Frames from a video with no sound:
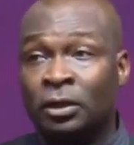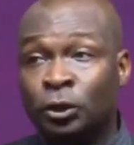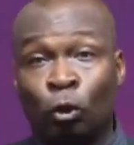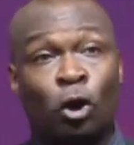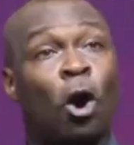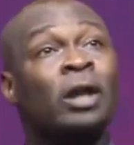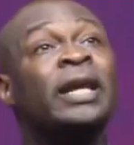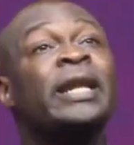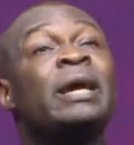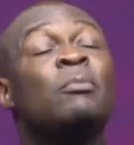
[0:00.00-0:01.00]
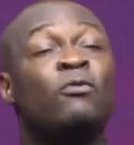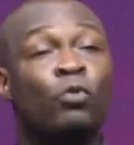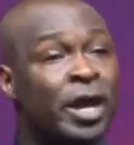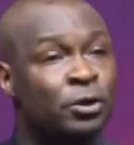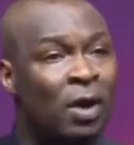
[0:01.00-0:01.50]
you call the name of
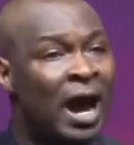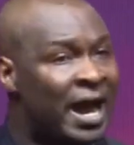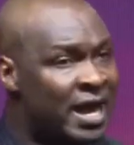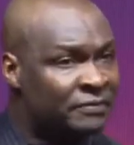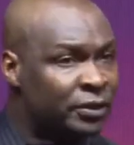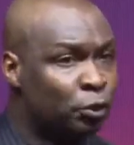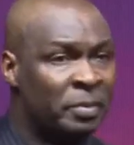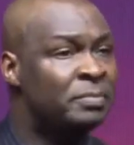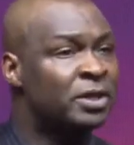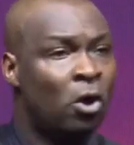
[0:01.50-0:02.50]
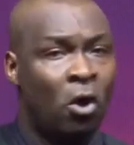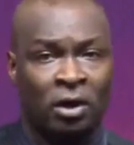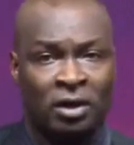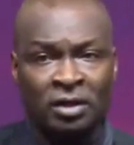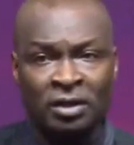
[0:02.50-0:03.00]
where you are heaven. You may be
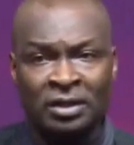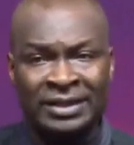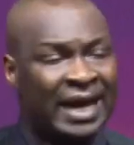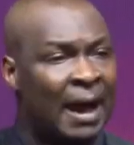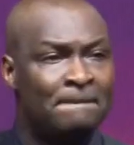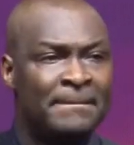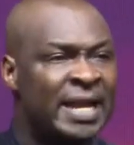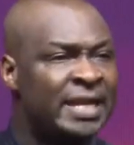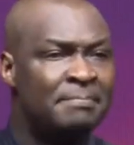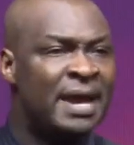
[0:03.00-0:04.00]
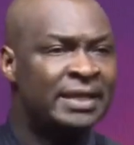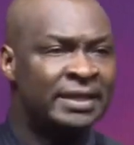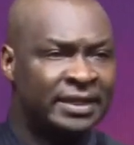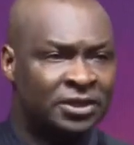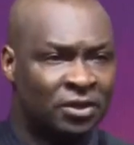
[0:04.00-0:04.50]
wrong. There are many, many
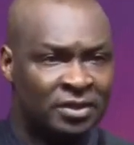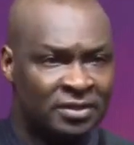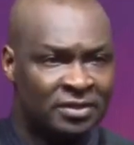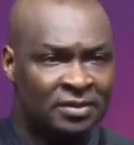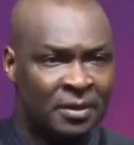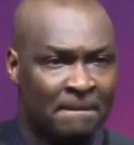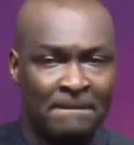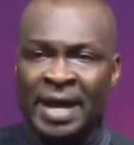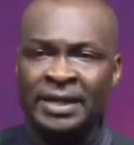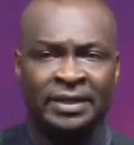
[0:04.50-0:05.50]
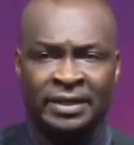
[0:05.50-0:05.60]
regions. Many